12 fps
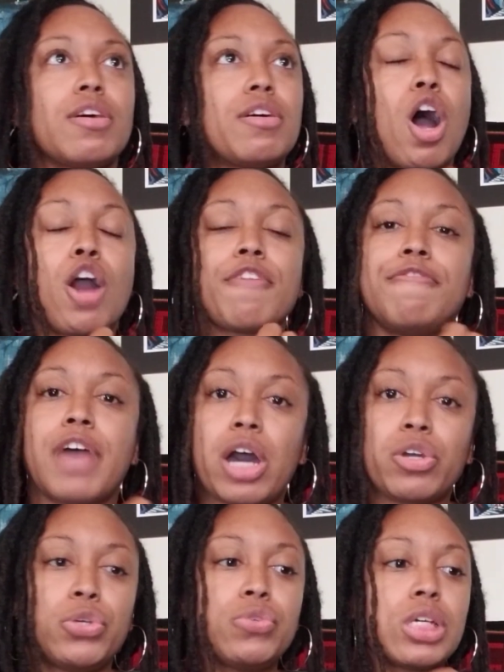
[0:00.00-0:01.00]
our
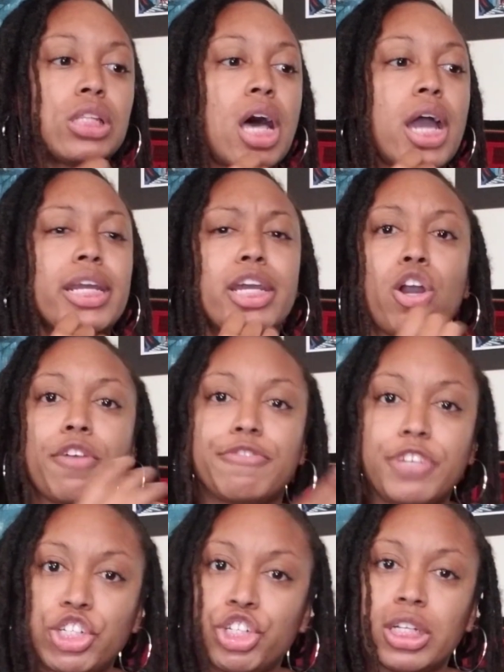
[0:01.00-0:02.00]
values aligning, our
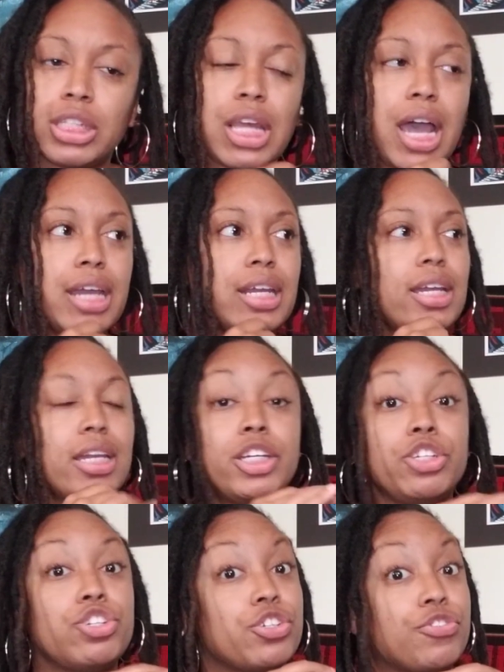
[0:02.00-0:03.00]
vision aligning,
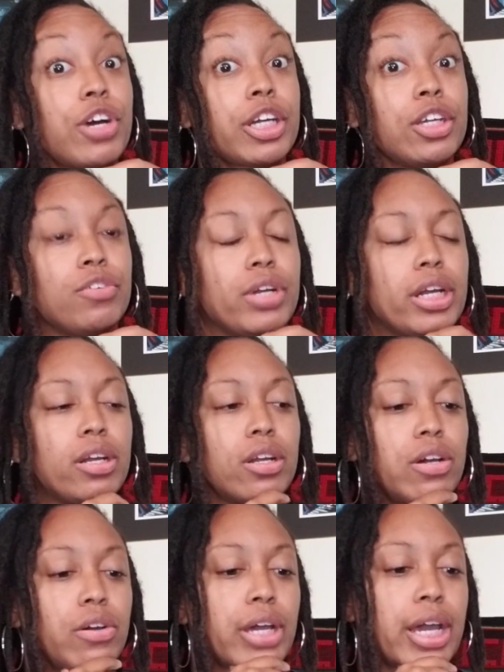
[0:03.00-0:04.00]
he's just fucking rare.
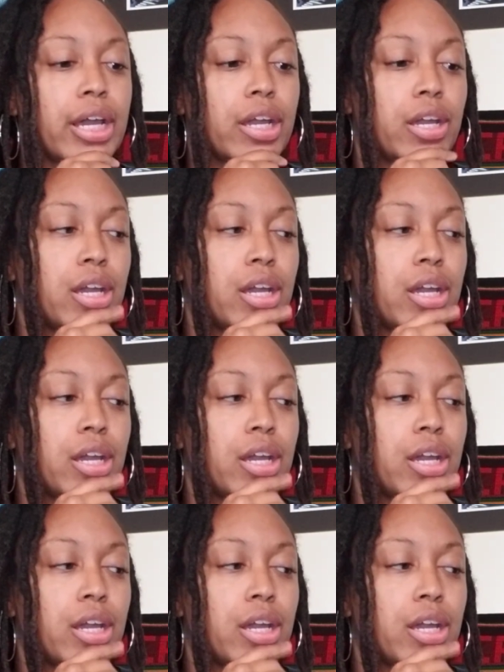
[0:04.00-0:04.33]
Okay.